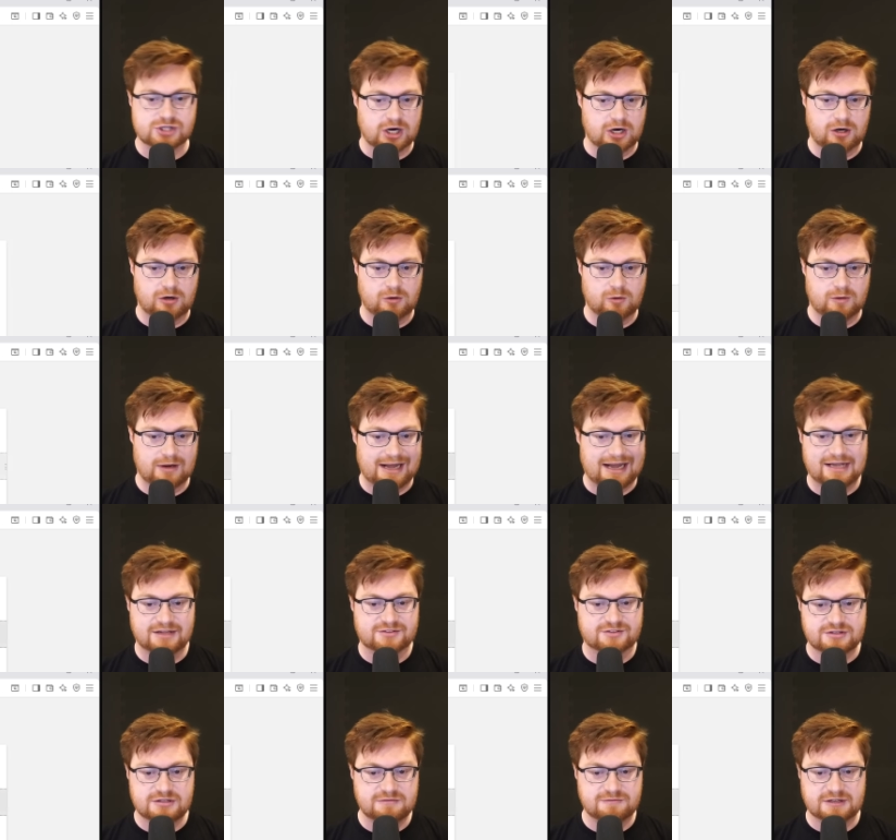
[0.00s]
Joe,
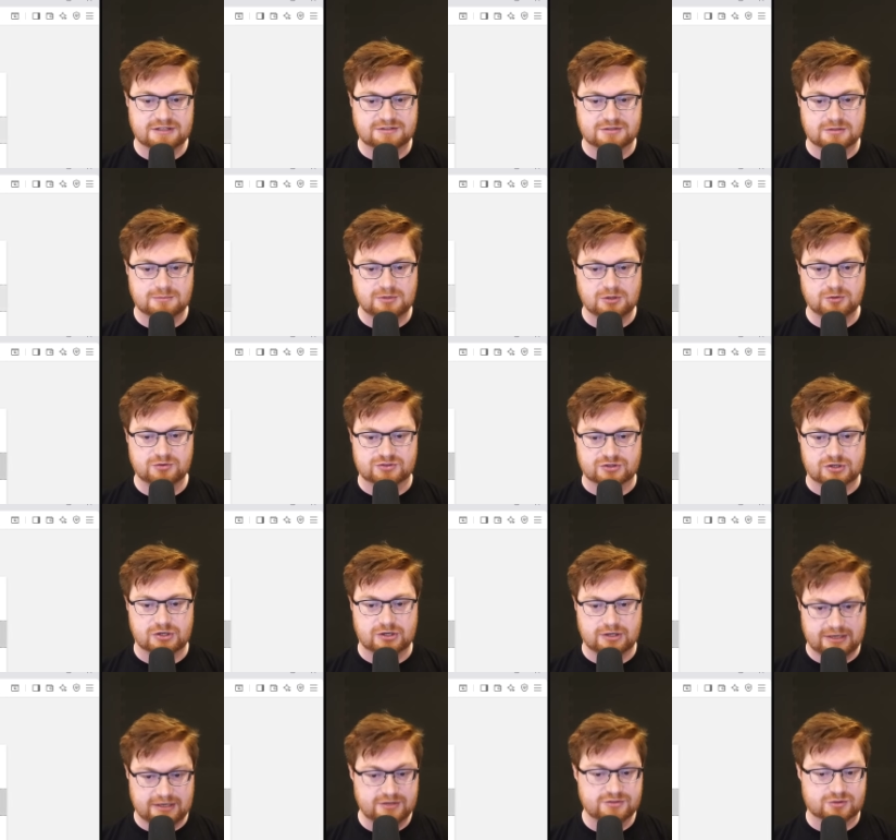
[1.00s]
as the victim
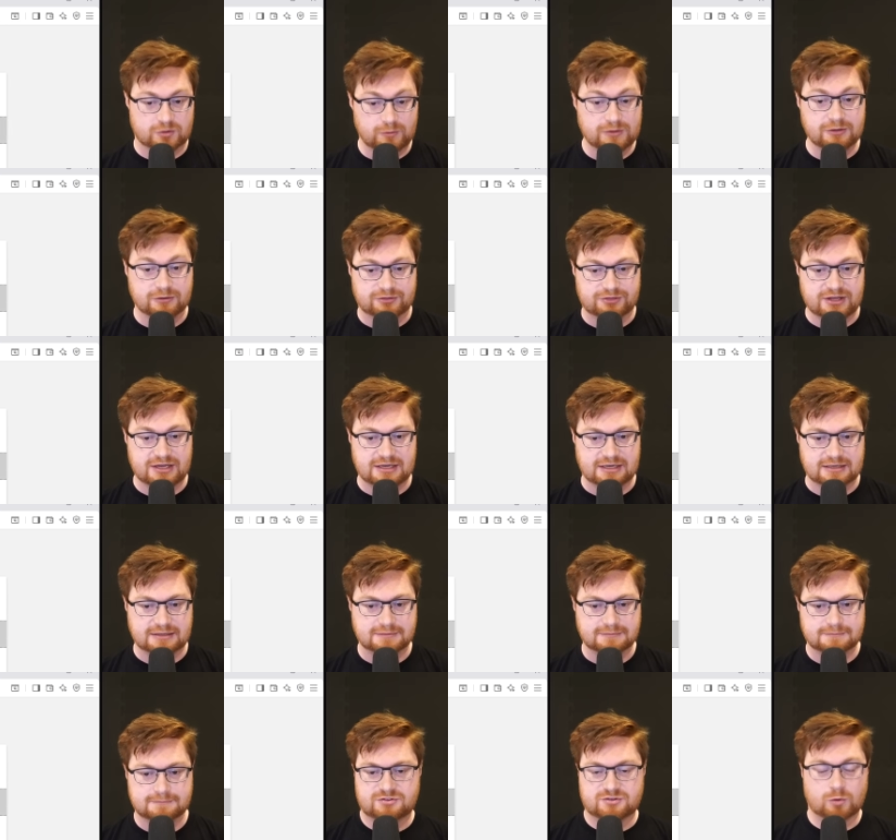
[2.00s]
user, is a real
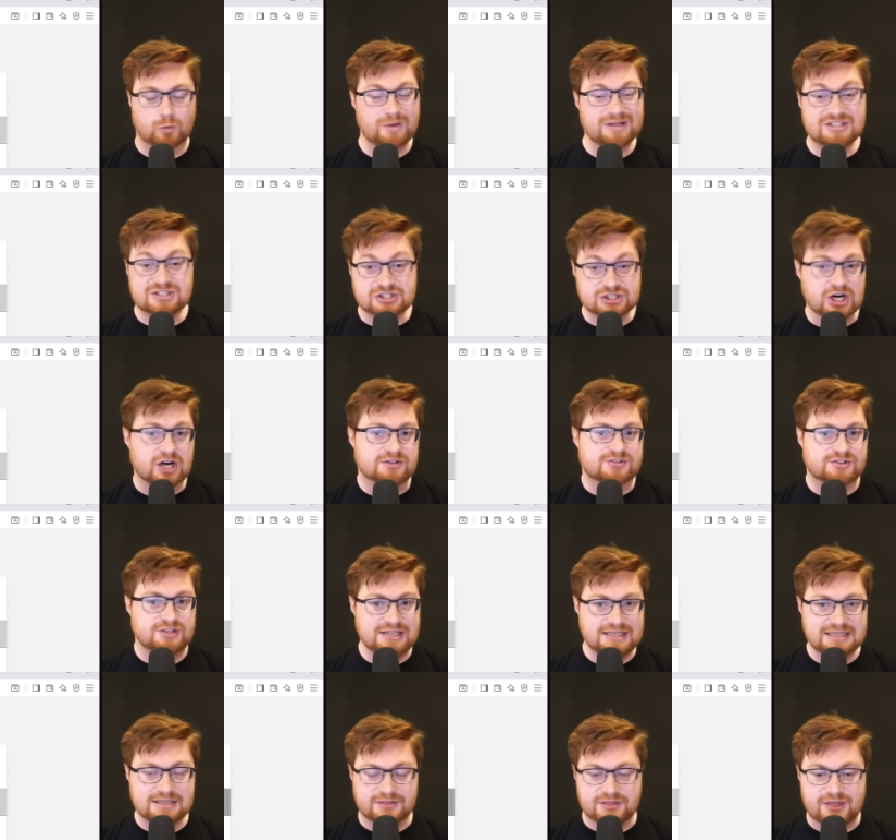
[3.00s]
thing, so we just
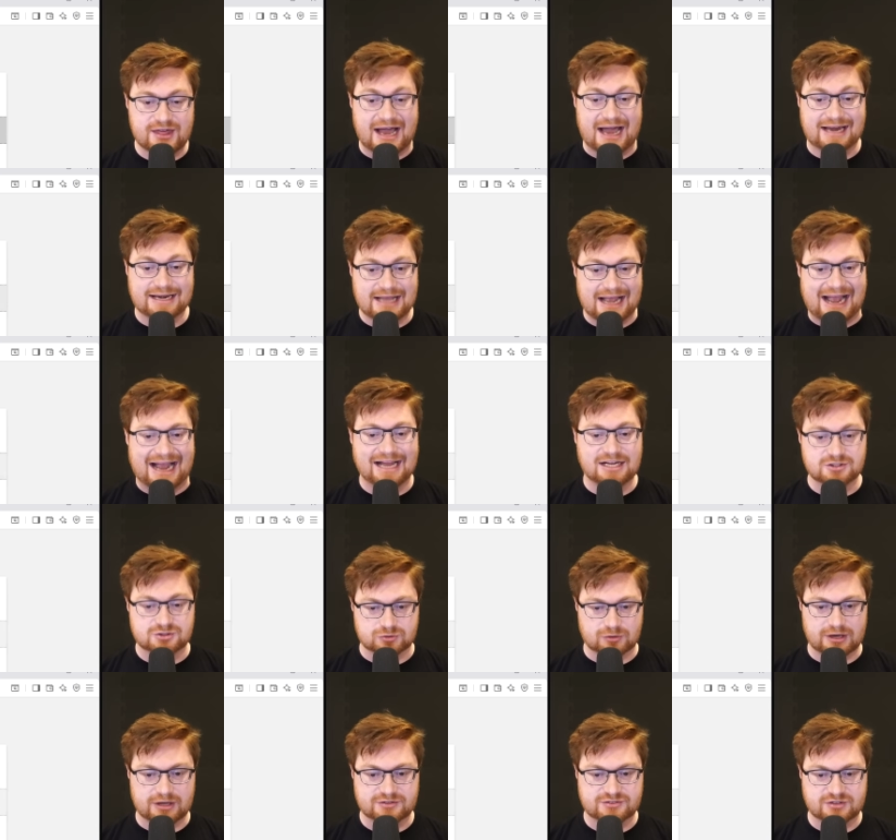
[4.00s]
need that
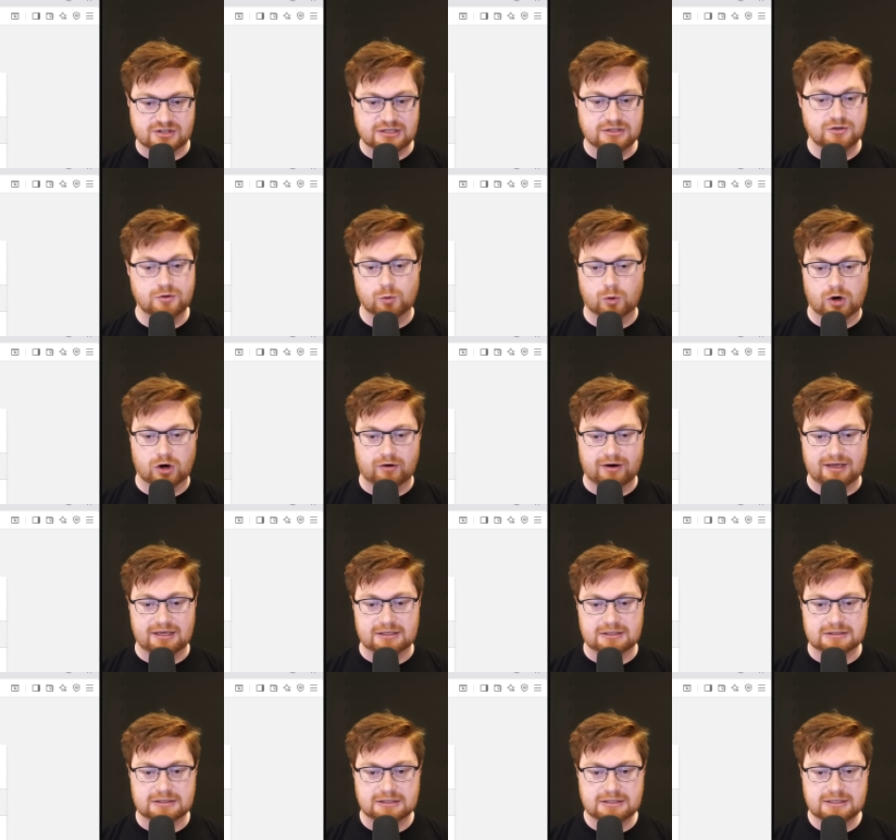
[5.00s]
address and U R
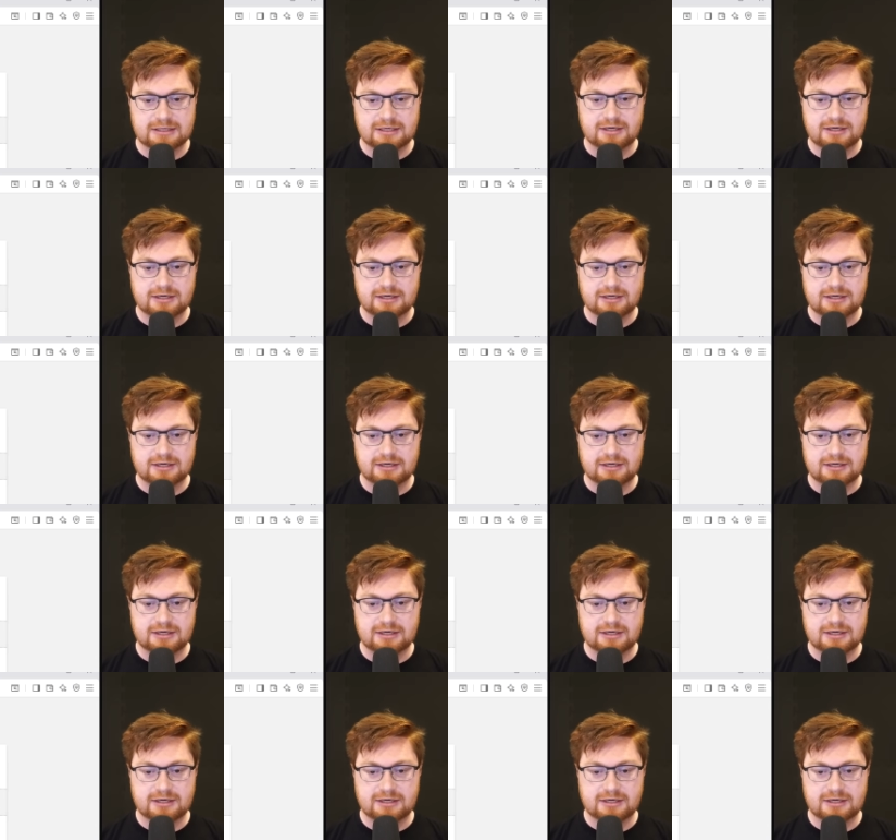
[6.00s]
L.